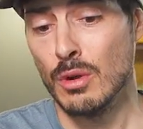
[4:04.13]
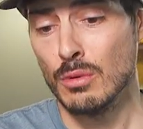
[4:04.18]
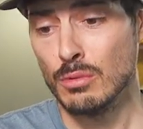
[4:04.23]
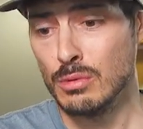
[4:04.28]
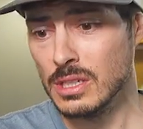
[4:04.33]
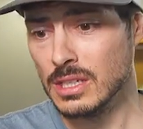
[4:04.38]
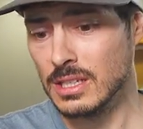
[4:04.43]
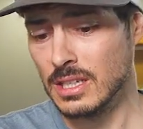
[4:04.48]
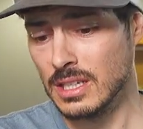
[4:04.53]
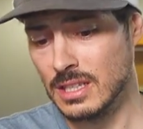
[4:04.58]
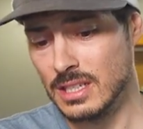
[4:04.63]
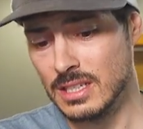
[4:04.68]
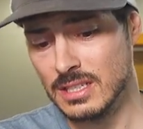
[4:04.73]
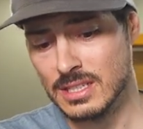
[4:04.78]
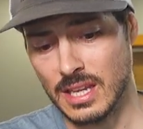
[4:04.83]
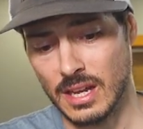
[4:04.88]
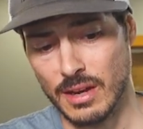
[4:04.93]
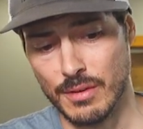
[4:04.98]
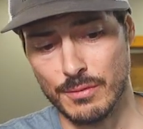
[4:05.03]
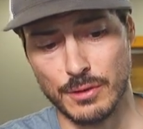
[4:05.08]
Really,
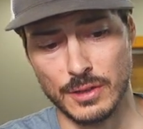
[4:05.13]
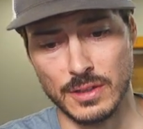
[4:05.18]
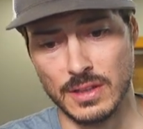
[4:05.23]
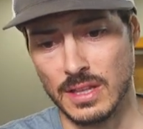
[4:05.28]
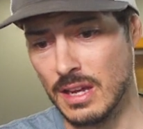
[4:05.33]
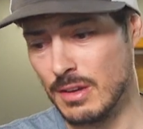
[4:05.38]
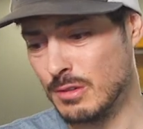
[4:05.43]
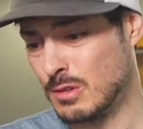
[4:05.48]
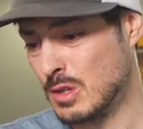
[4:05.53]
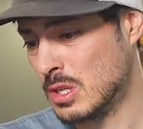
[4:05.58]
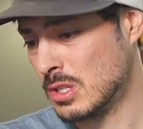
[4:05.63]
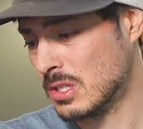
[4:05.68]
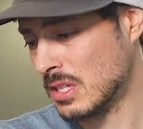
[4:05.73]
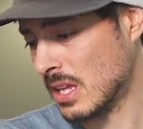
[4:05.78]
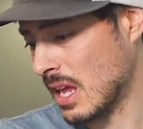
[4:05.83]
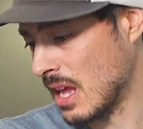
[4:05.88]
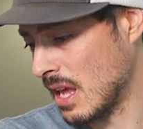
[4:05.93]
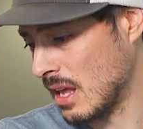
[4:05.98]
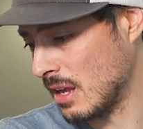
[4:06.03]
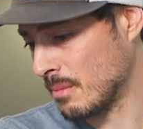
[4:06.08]
these comfort levels
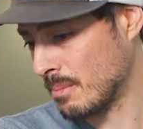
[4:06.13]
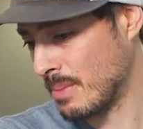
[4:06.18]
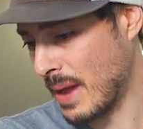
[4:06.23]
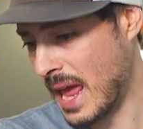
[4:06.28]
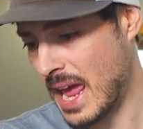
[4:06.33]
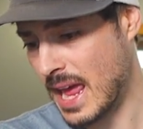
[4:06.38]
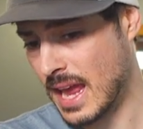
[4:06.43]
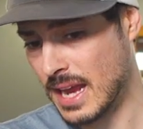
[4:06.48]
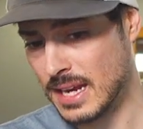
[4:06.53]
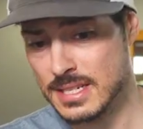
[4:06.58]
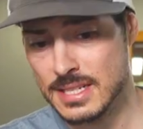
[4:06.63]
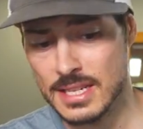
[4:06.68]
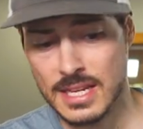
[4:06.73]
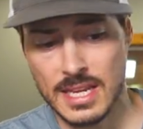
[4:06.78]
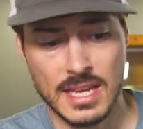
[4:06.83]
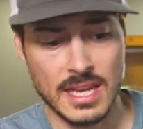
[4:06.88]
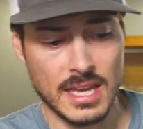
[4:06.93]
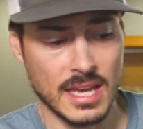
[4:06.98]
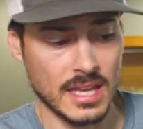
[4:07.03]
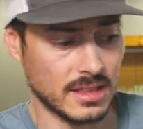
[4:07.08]
and bags
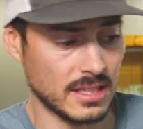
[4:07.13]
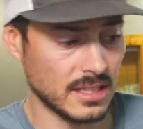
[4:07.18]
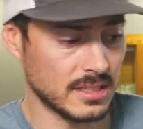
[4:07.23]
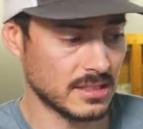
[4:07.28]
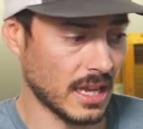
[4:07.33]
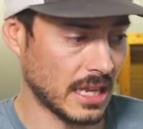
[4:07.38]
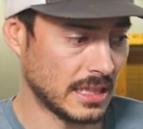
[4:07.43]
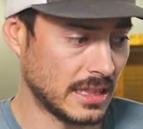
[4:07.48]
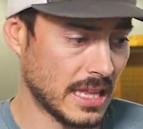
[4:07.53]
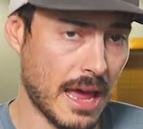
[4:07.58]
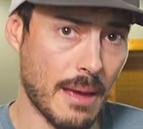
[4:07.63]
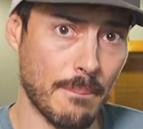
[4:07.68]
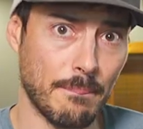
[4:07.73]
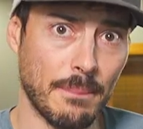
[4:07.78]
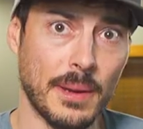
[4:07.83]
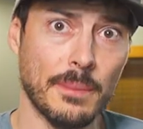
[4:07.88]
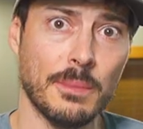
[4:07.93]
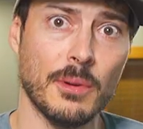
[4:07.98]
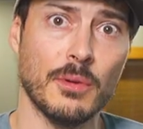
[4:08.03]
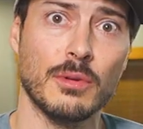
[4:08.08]
and things like that,
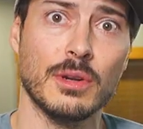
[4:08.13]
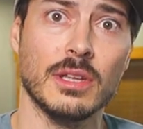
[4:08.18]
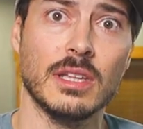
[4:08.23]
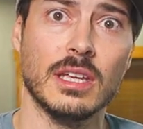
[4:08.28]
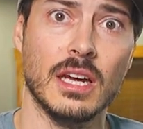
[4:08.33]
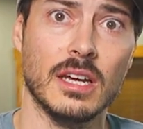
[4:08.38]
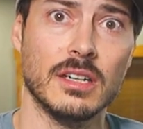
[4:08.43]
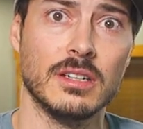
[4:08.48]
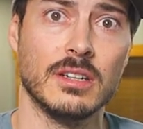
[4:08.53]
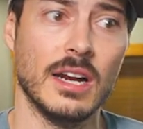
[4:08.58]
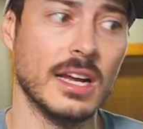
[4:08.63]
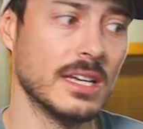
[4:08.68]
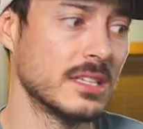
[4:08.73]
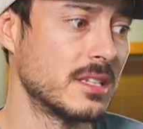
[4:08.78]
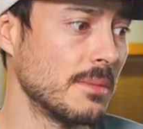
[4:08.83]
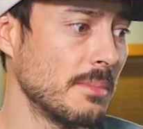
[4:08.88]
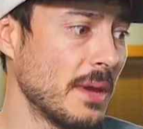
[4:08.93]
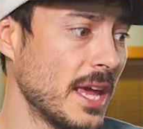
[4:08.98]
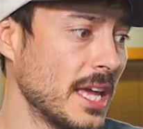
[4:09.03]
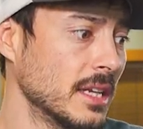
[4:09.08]
people really
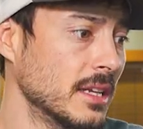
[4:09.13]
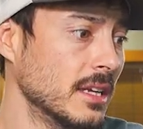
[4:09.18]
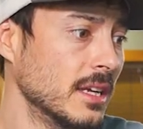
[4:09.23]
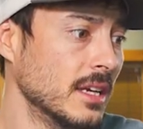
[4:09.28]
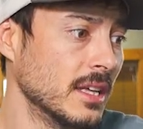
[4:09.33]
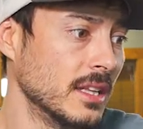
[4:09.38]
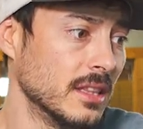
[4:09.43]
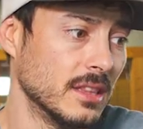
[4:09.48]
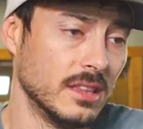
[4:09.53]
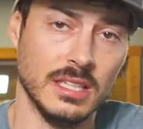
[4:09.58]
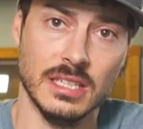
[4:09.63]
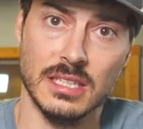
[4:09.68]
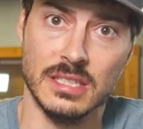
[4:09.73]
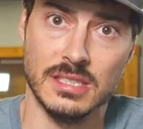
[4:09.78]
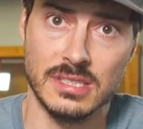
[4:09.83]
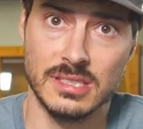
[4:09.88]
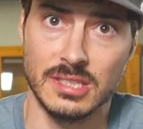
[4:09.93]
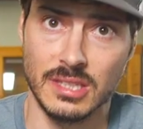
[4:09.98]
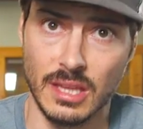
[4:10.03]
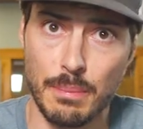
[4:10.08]
underestimate the
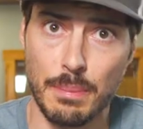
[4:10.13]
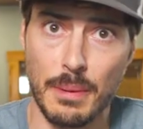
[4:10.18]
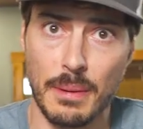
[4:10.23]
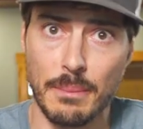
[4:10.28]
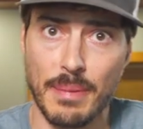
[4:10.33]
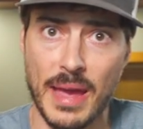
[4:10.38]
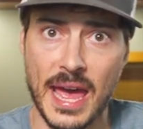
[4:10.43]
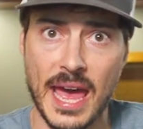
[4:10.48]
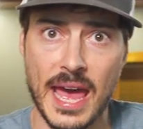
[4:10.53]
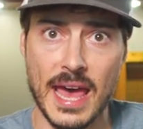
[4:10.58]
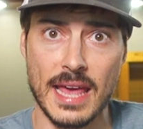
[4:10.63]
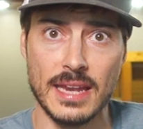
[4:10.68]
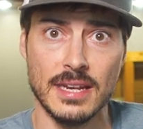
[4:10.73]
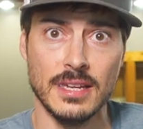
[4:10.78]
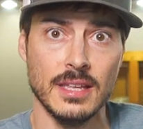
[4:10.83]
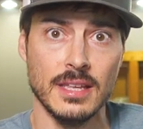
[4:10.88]
sleeping pad.